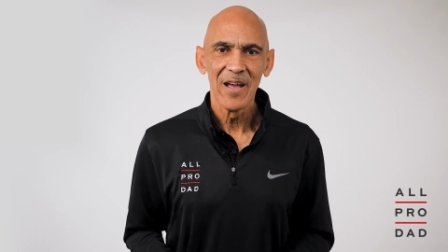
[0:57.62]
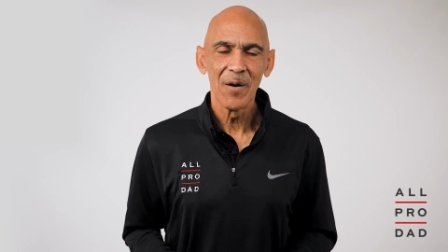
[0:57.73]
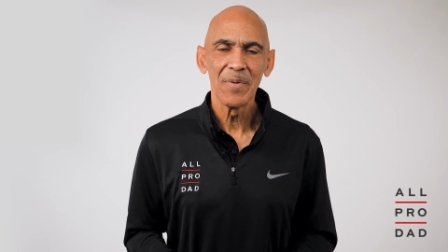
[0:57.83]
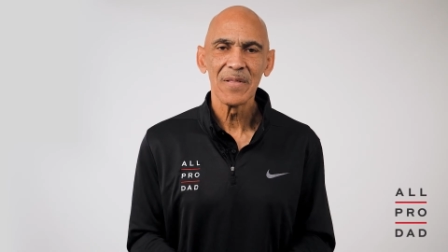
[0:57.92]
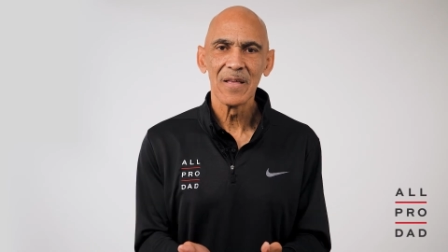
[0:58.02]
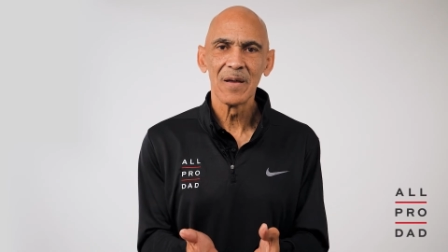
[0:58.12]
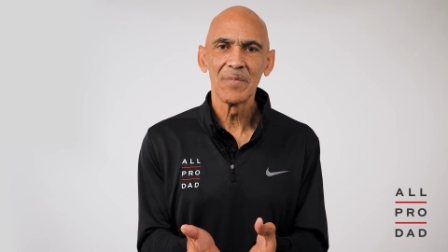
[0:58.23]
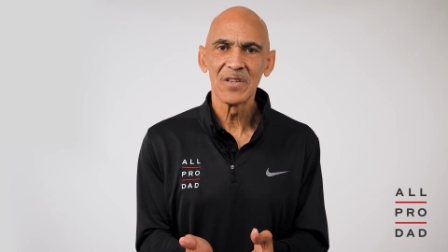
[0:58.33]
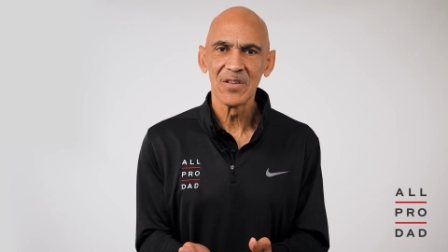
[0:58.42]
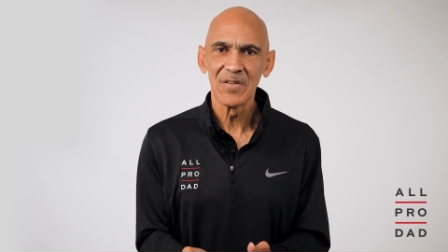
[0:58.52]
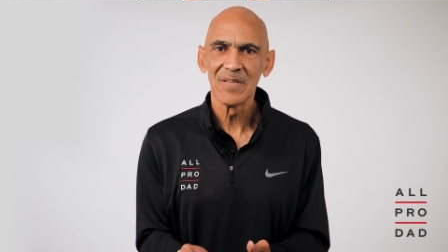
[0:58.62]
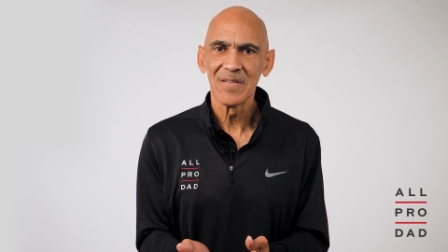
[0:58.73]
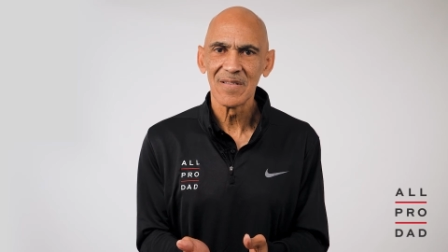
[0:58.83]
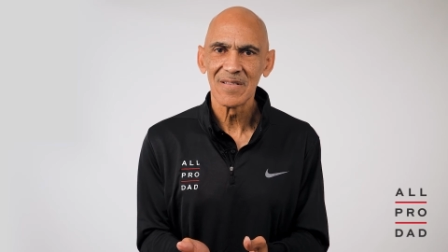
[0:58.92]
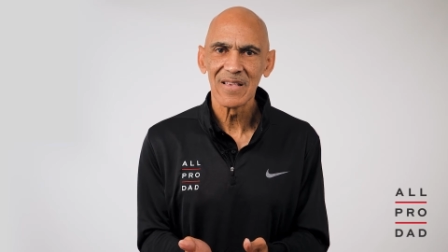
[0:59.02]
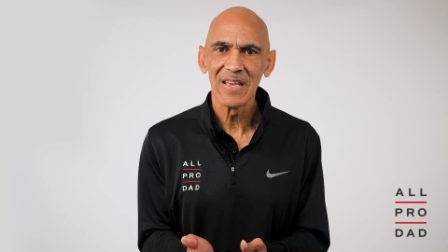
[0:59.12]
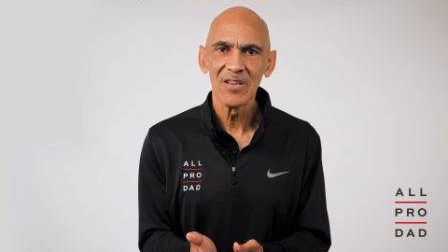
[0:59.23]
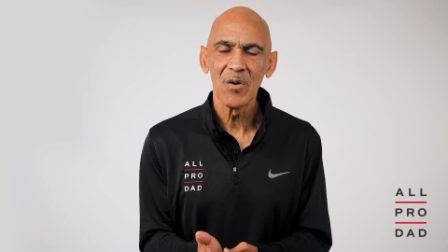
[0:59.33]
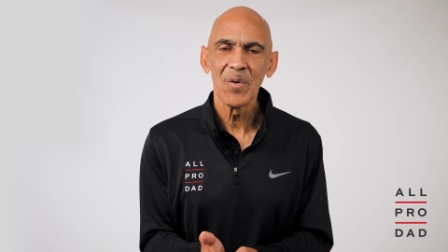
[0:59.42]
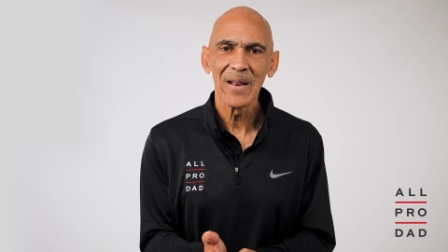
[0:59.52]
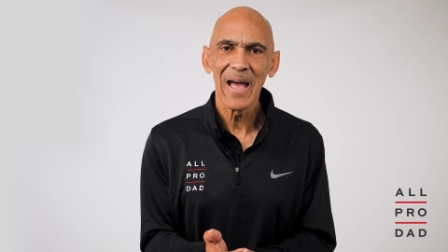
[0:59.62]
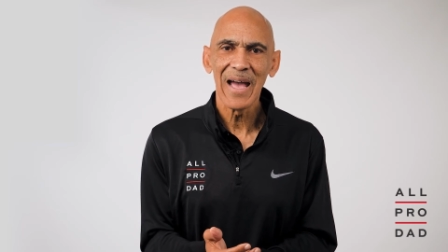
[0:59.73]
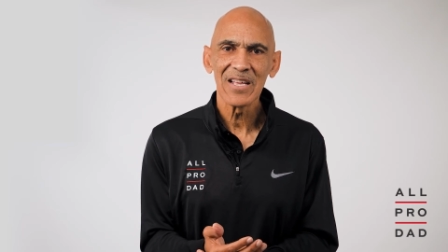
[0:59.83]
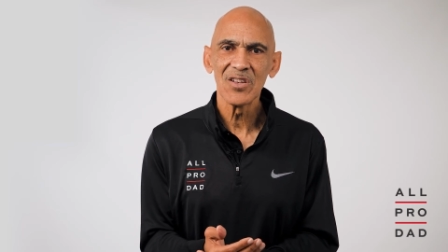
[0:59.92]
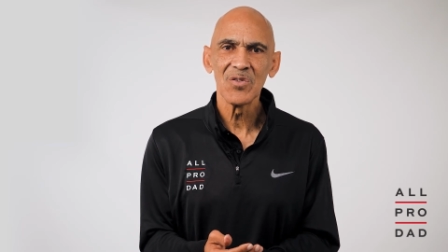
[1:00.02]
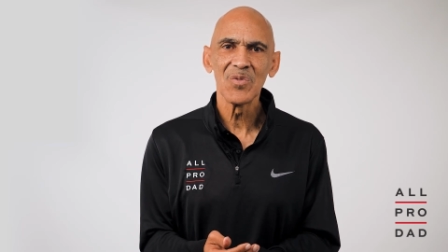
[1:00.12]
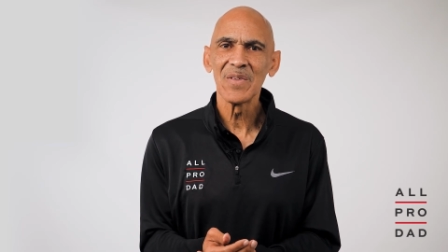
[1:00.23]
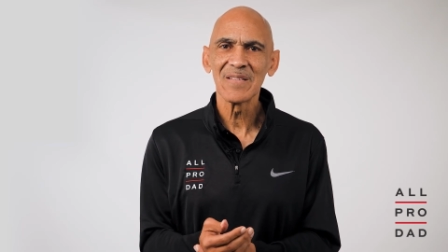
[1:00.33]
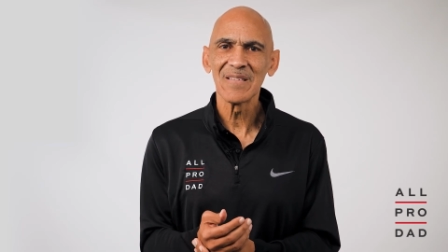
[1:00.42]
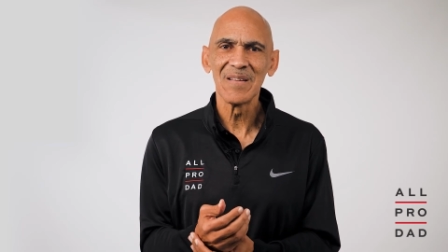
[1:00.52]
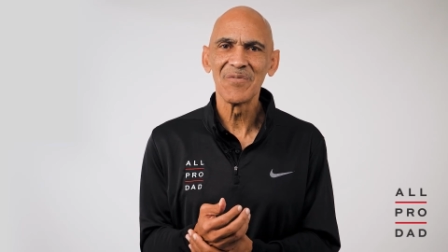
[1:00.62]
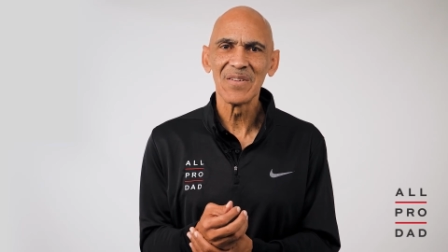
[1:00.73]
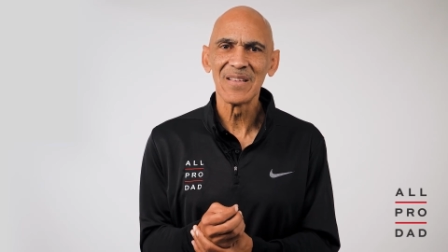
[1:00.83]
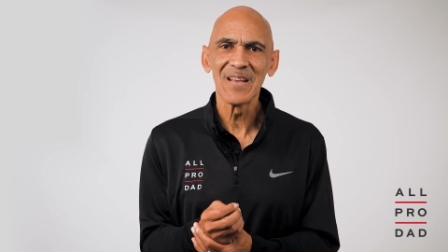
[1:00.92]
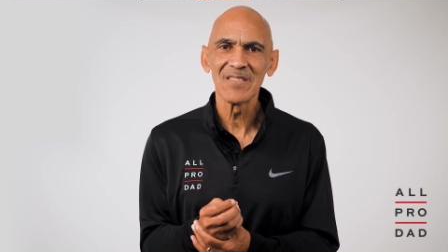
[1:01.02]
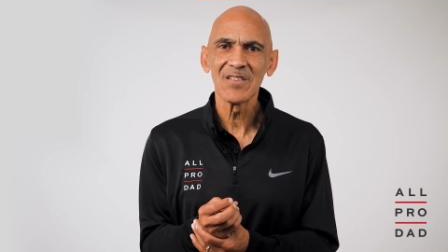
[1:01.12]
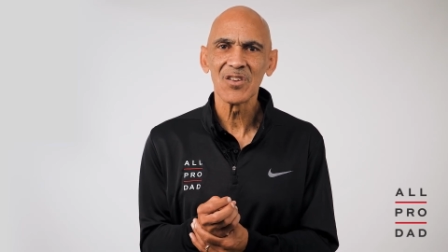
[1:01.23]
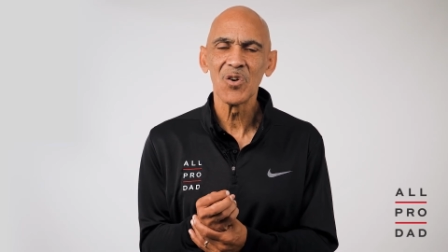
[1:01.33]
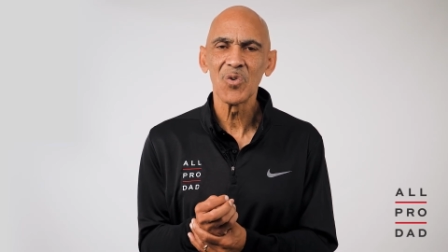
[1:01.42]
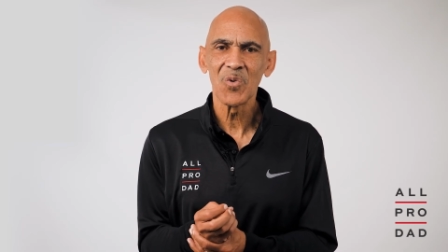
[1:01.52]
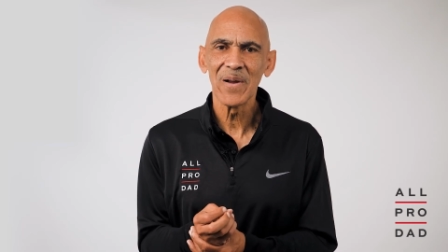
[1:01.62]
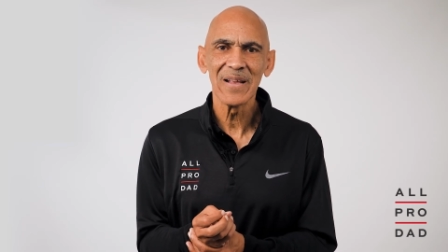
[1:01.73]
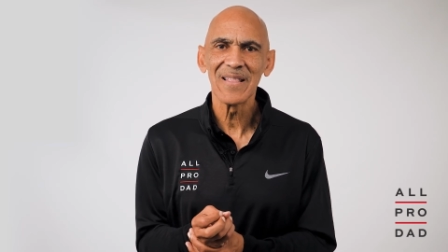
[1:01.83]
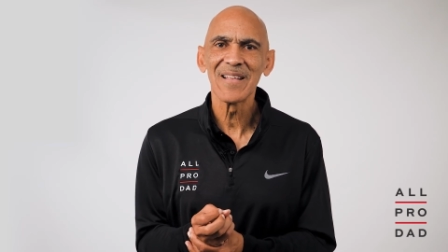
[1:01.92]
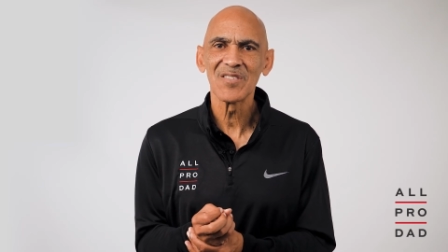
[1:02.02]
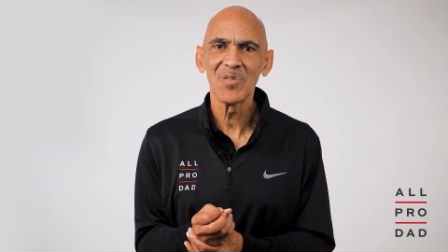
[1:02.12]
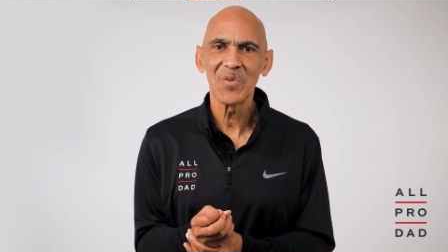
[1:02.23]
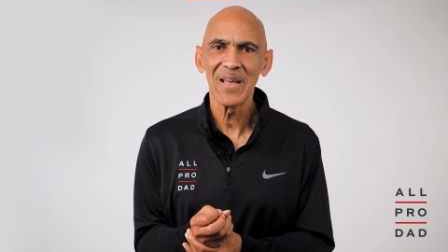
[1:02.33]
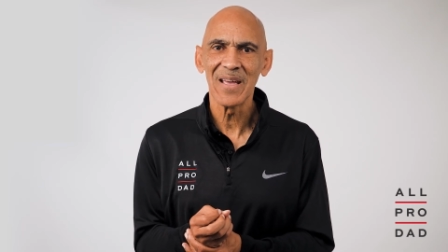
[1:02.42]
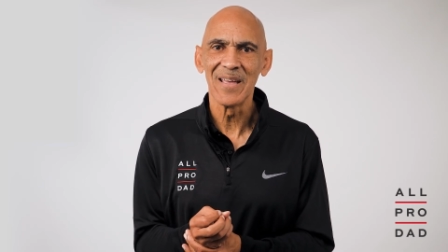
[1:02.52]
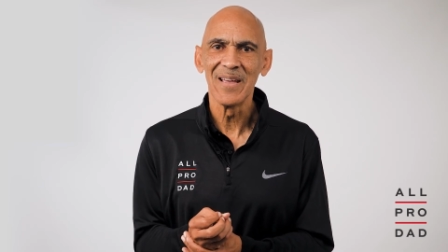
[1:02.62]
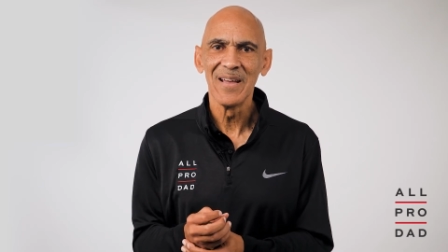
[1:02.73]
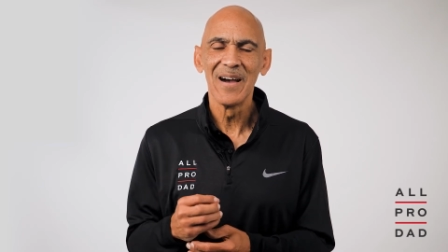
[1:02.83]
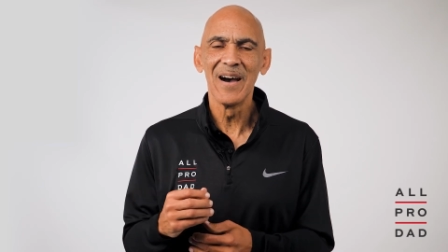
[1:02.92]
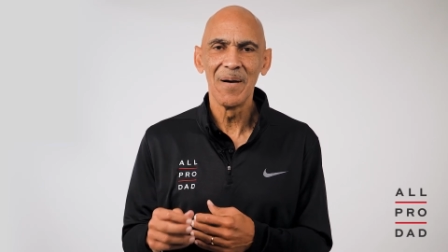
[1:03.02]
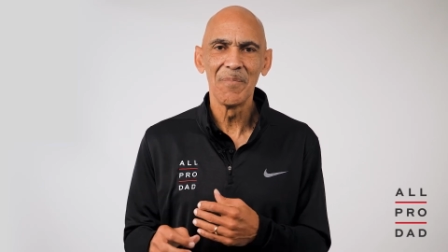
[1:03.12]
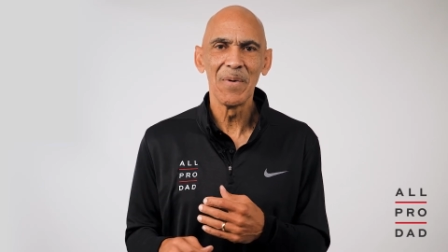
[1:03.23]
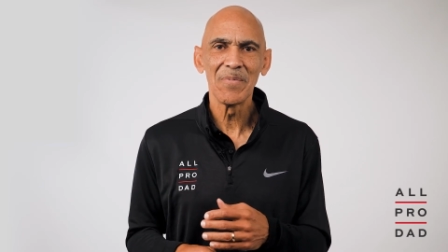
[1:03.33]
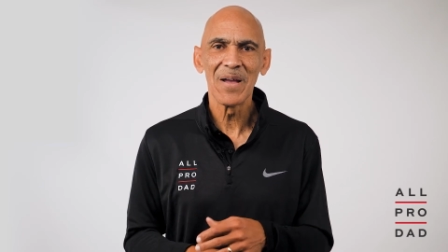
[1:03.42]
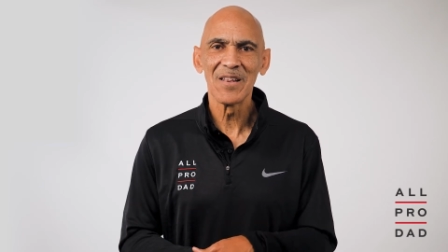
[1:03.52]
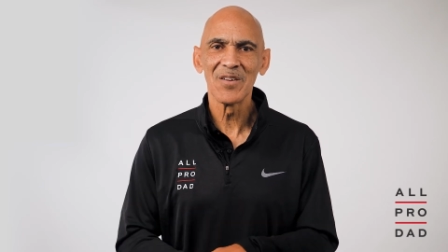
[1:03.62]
helping them to say, you know what, I can do this, and if it doesn't go great, that's okay. Uh, maybe I